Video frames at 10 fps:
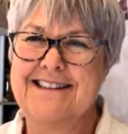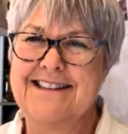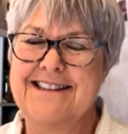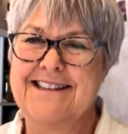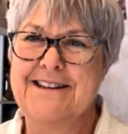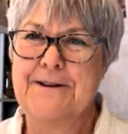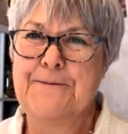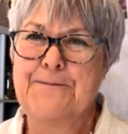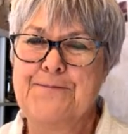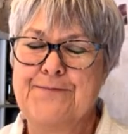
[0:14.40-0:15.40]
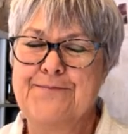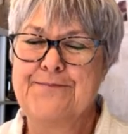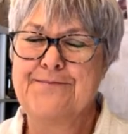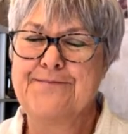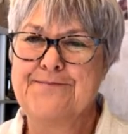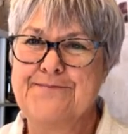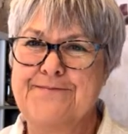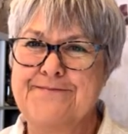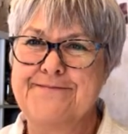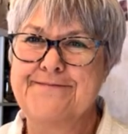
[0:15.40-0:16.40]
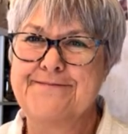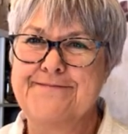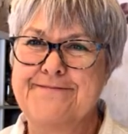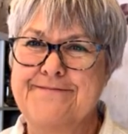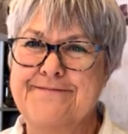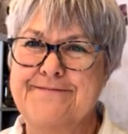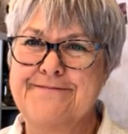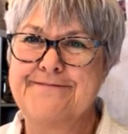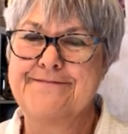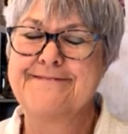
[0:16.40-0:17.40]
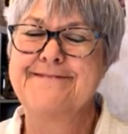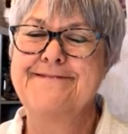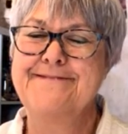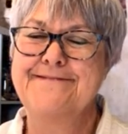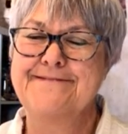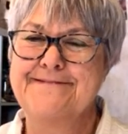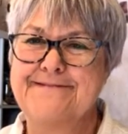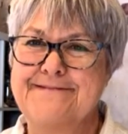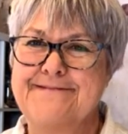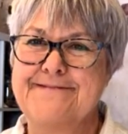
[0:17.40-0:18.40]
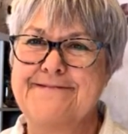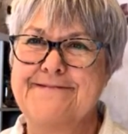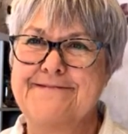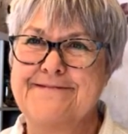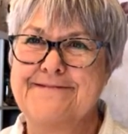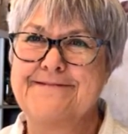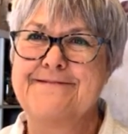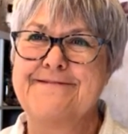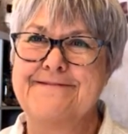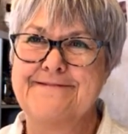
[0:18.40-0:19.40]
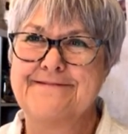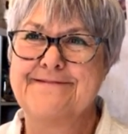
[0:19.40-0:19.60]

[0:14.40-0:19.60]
(silent)